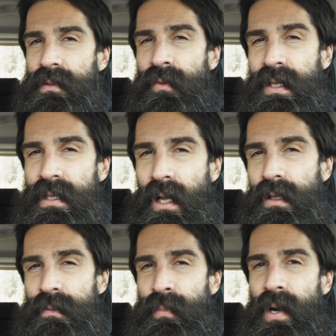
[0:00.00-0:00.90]

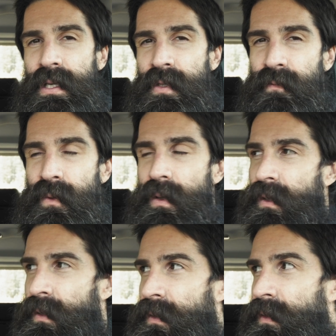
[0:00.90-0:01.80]
ridiculous price for
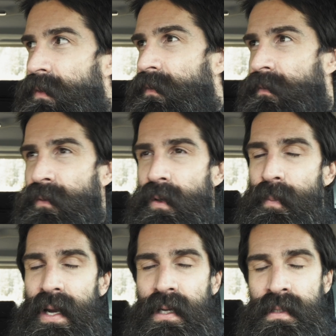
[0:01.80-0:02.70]
a
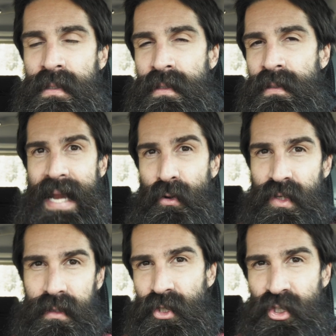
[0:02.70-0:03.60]
pass. Now
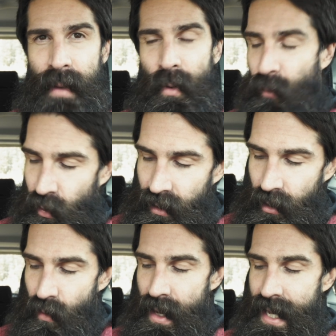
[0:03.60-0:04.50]
it's lunchtime. I'm going to
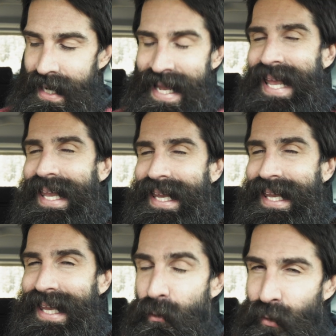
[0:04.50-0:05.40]
go ahead,
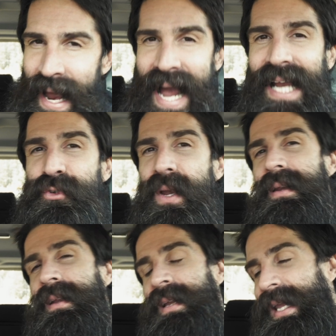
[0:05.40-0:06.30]
get
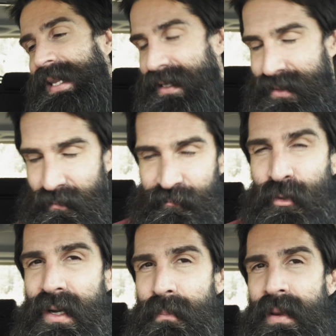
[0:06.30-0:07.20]
rehydrated, get some
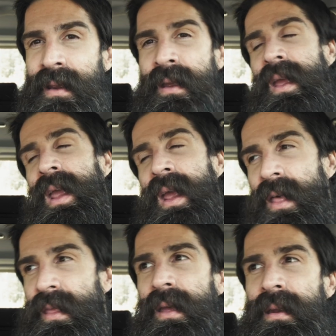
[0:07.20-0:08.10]
food in me,
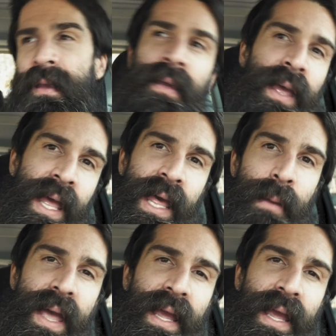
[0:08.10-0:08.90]
and then head